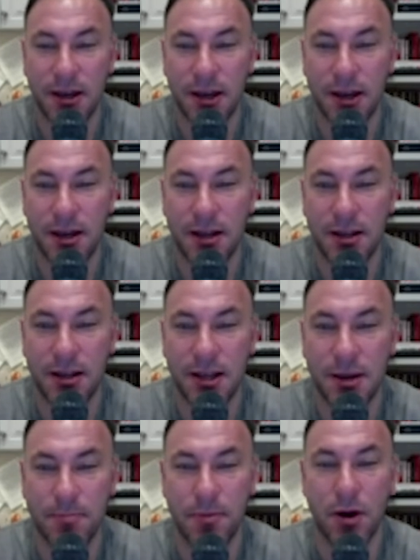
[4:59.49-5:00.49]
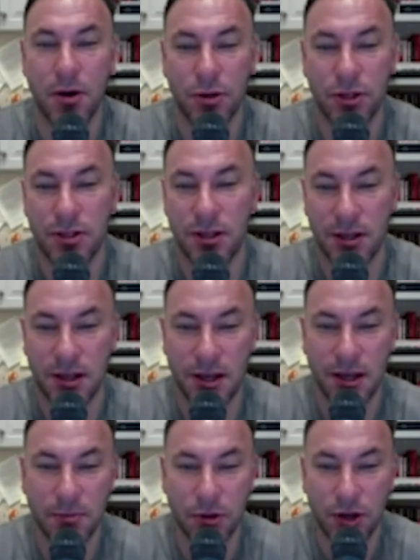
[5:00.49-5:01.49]
in the
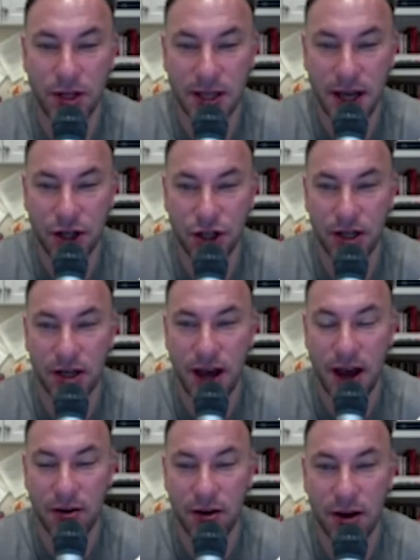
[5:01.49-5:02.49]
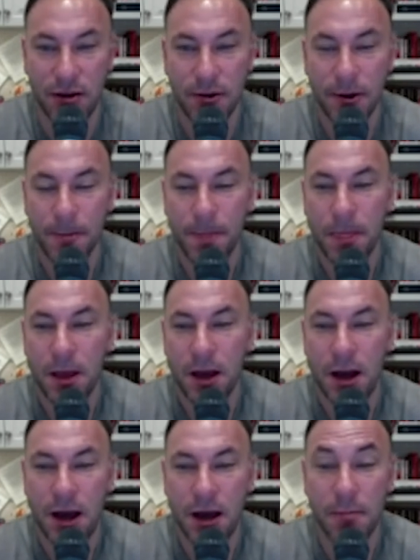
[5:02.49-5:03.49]
post-immunization era
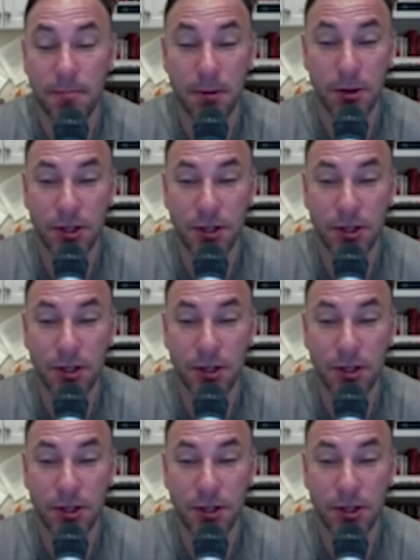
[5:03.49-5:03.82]
most